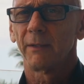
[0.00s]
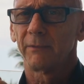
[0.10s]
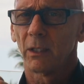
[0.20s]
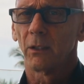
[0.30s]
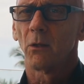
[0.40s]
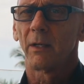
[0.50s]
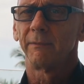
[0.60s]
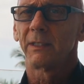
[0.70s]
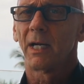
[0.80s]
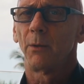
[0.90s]
I've done a lot of
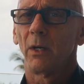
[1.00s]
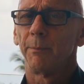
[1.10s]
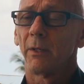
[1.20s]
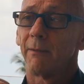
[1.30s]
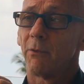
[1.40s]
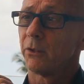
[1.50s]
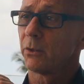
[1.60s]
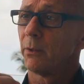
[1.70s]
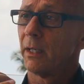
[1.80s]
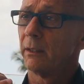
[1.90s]
it that way, but I've also
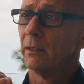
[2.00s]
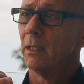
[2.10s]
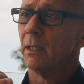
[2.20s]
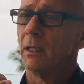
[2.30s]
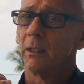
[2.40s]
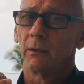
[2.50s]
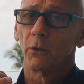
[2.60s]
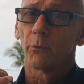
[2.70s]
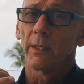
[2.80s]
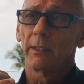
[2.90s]
had
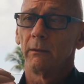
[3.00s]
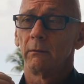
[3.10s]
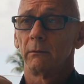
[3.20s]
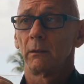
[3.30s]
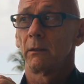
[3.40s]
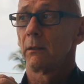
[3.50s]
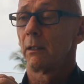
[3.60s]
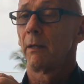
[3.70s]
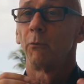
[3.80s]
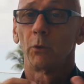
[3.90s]
great,
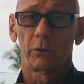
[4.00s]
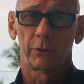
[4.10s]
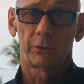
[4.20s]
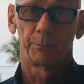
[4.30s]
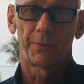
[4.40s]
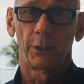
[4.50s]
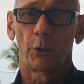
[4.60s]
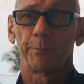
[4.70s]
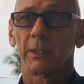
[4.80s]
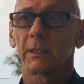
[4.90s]
I've worked with some
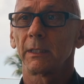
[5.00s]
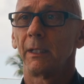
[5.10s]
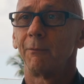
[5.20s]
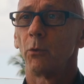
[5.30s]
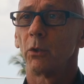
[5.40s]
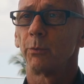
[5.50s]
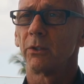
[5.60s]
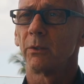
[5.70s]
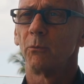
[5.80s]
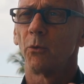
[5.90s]
therapists, and I've worked with
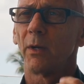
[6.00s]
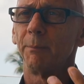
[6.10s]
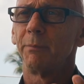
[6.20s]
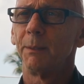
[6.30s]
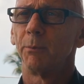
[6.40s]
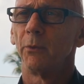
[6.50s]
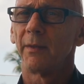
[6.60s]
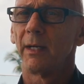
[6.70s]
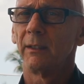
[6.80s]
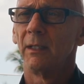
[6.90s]
some great people
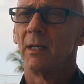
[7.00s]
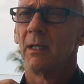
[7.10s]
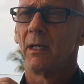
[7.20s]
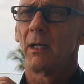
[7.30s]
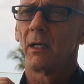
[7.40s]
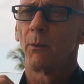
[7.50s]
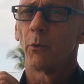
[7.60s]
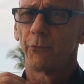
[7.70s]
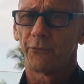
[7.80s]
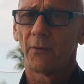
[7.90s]
that
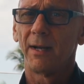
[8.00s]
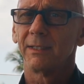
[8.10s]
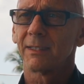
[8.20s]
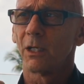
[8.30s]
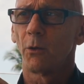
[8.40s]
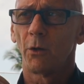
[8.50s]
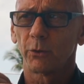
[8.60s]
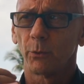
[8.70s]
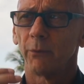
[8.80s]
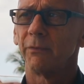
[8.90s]
were friends that
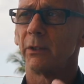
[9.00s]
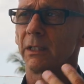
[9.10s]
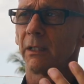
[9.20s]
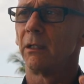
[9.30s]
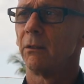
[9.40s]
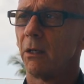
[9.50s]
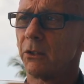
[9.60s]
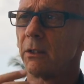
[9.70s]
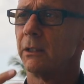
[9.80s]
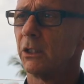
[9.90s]
also were very
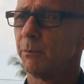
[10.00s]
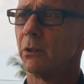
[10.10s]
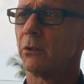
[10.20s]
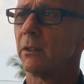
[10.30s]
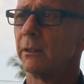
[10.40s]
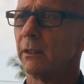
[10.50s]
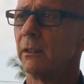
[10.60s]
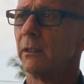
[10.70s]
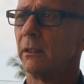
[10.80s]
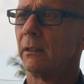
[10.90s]
psychologically and spiritually
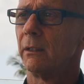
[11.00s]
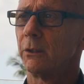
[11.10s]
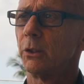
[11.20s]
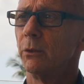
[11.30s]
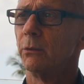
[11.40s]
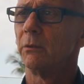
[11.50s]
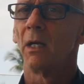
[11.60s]
attuned,